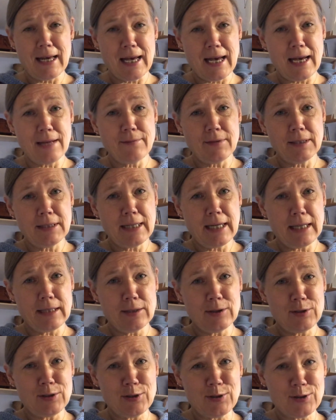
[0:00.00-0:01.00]
advent
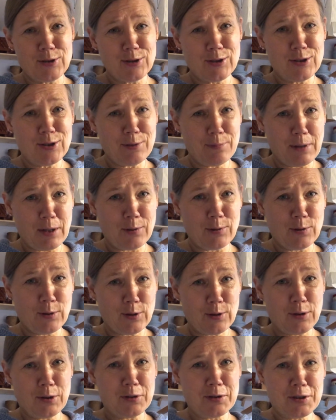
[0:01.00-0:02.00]
calendars amount
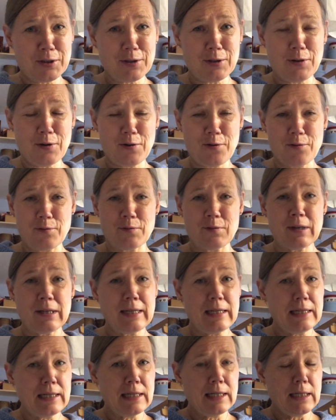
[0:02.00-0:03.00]
of
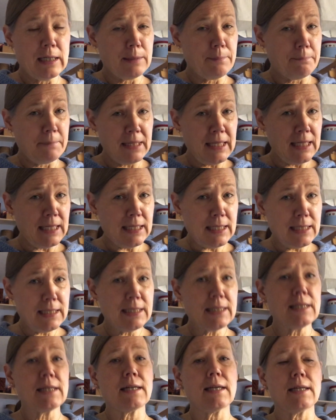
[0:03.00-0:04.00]

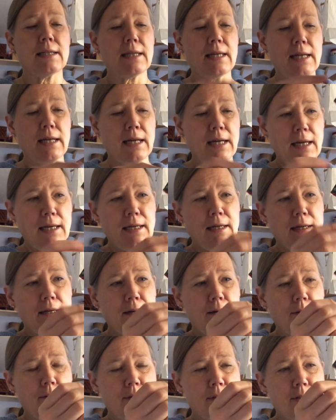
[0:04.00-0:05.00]
minis that I
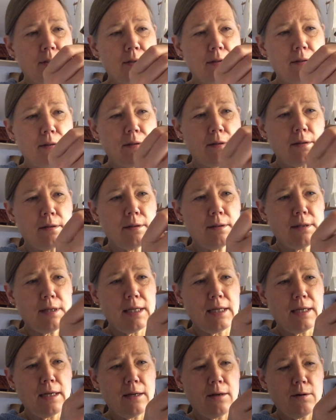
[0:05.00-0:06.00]
was
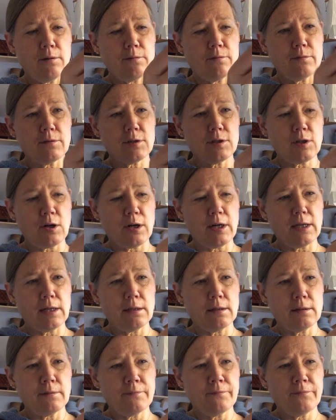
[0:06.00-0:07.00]
thinking of
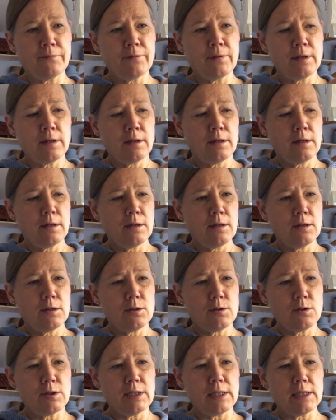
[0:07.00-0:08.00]
starting
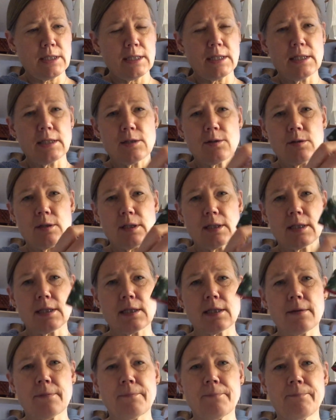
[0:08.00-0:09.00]
to knit into
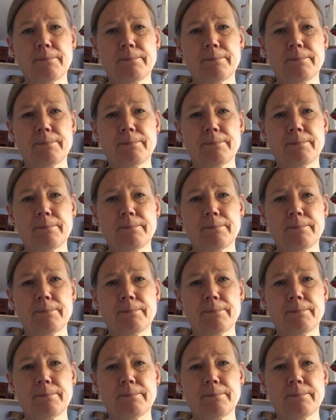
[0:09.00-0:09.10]
this.